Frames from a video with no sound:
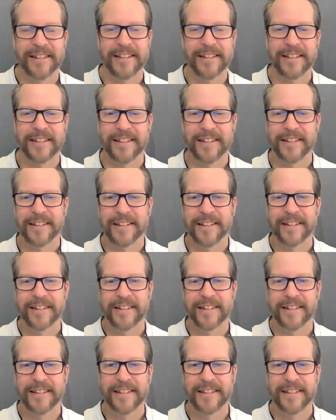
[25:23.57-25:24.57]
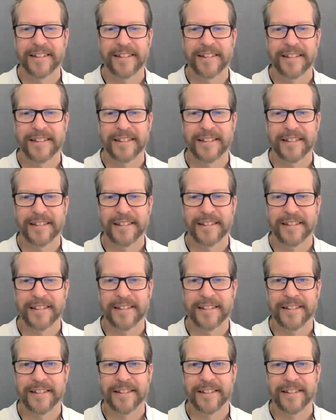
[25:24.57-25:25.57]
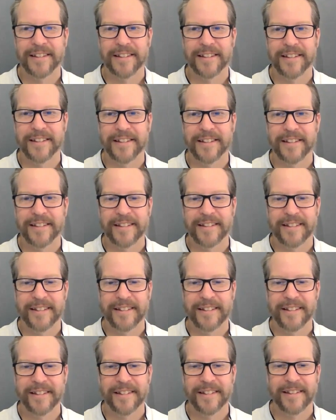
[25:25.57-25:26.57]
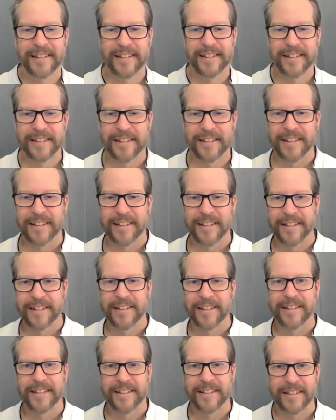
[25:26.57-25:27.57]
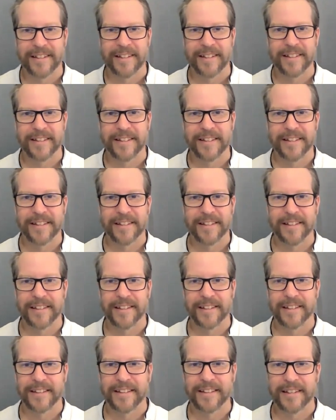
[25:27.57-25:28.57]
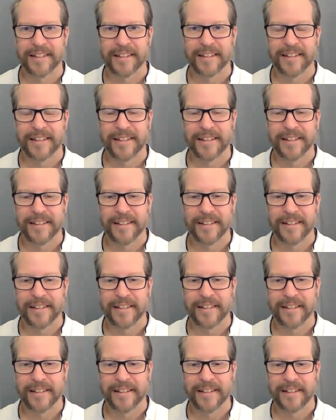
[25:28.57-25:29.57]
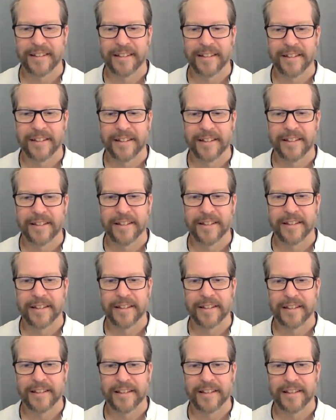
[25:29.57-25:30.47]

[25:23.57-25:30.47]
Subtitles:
The person shown says nothing.